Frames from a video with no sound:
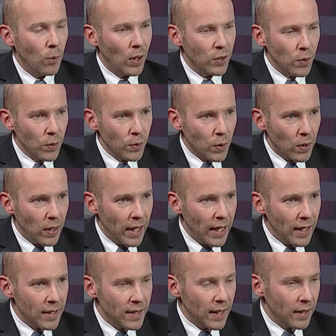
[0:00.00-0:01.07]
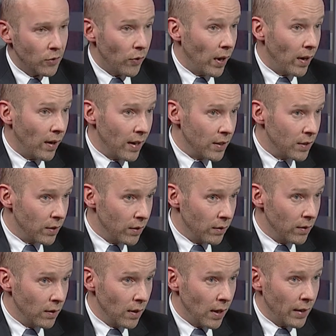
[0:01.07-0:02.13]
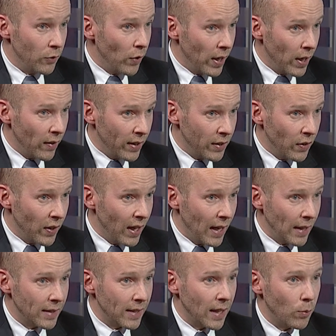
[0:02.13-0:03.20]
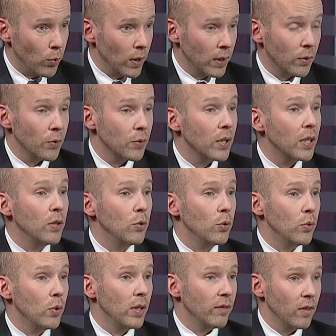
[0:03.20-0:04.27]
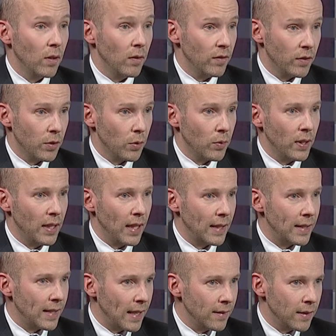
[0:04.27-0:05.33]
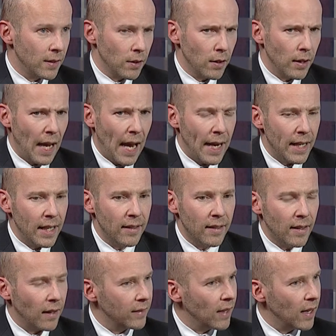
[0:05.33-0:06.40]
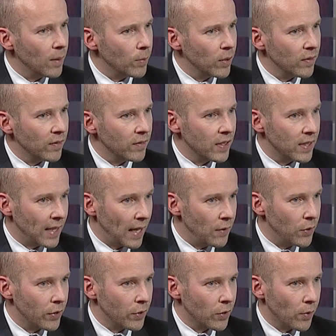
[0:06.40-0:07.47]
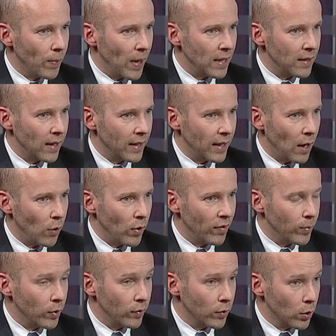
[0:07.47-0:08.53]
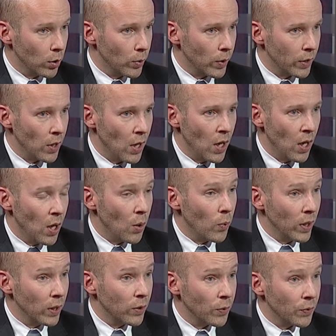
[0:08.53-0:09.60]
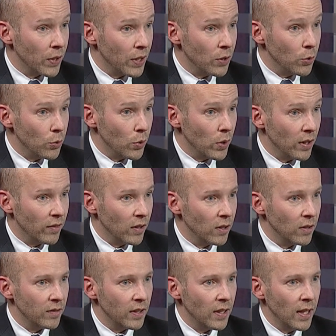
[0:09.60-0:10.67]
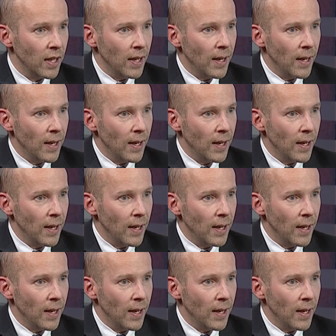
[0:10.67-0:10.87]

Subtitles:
What's also clear is that the regulation and regulatory landscape will continue to evolve. So in that sense, any type of standard or baseline that we've put forward will continue to evolve.